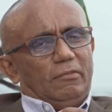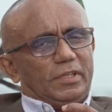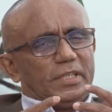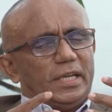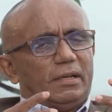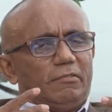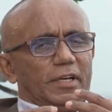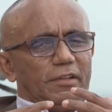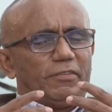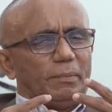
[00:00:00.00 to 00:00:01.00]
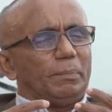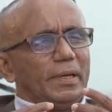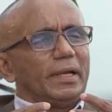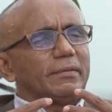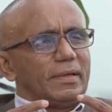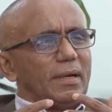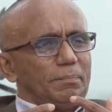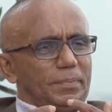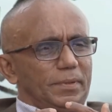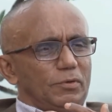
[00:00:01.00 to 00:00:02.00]
we take a very simple
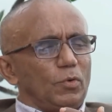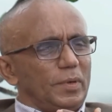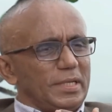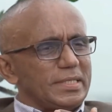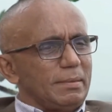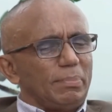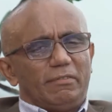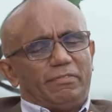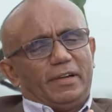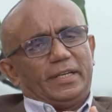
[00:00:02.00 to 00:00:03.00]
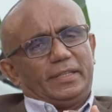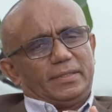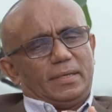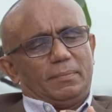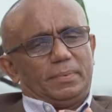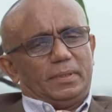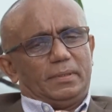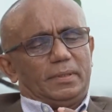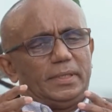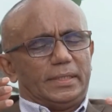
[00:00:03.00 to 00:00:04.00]
example, overly simplified example.
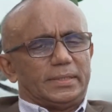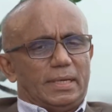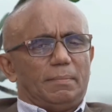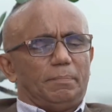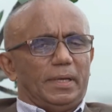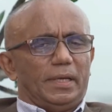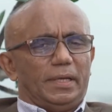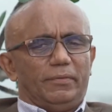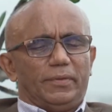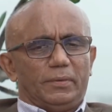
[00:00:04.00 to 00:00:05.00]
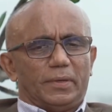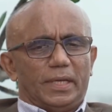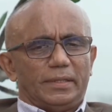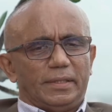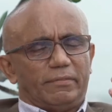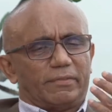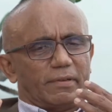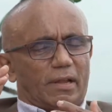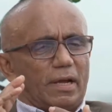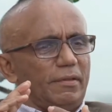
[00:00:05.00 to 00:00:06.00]
The example is, in this
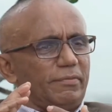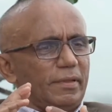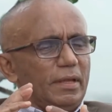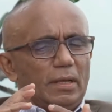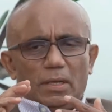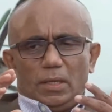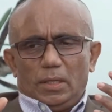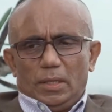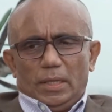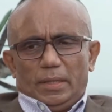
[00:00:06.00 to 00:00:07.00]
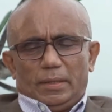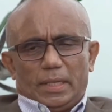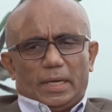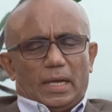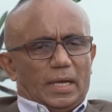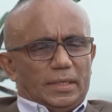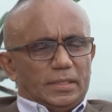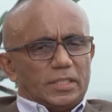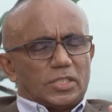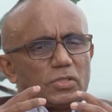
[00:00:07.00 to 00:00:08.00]
class there are
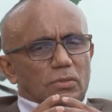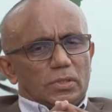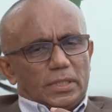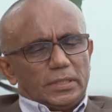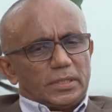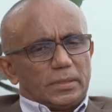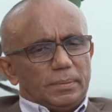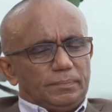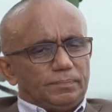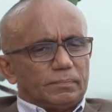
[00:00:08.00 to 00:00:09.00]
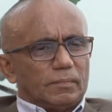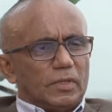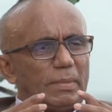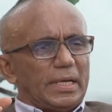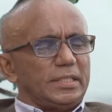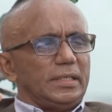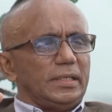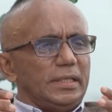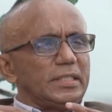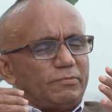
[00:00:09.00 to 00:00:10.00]
100 students. Imagine
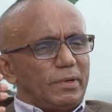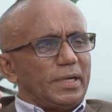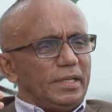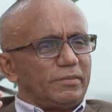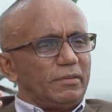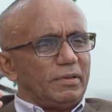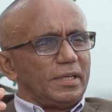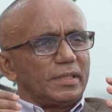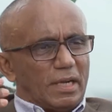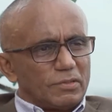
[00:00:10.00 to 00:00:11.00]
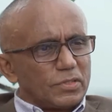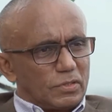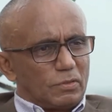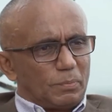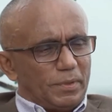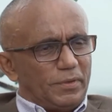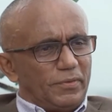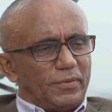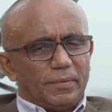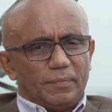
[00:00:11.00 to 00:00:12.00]
each one is given 1,000
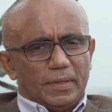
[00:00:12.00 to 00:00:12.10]
rupees